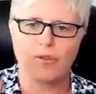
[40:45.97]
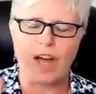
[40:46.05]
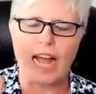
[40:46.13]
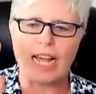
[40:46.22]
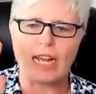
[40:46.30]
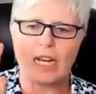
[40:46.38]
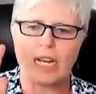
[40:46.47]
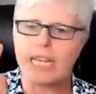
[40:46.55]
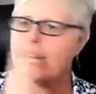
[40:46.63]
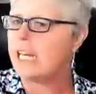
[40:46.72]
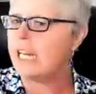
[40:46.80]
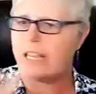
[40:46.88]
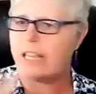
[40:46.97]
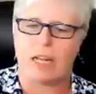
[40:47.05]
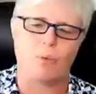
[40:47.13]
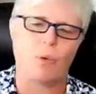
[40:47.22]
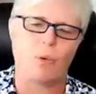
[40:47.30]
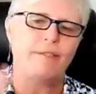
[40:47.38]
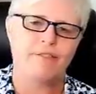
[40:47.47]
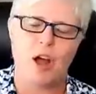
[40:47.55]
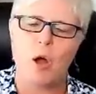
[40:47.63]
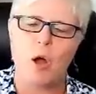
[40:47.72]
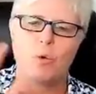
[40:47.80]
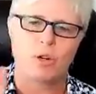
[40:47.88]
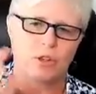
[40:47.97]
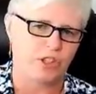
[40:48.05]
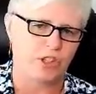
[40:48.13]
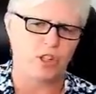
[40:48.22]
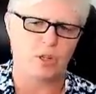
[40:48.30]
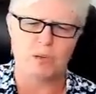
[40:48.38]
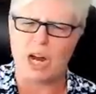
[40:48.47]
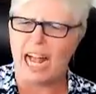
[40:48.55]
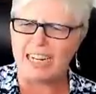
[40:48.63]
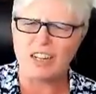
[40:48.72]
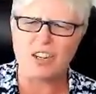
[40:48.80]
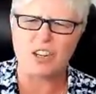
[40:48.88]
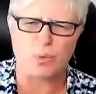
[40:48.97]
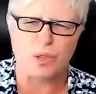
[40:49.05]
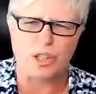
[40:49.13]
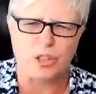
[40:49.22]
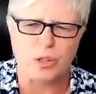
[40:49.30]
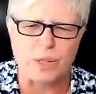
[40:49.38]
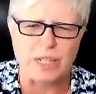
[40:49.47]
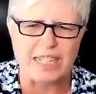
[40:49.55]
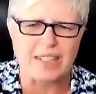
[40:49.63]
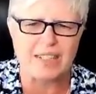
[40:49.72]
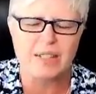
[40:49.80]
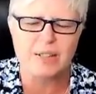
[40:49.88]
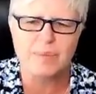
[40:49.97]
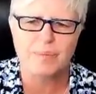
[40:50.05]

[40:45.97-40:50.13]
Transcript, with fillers: via anything right phone or zoom or how do you do, do your readings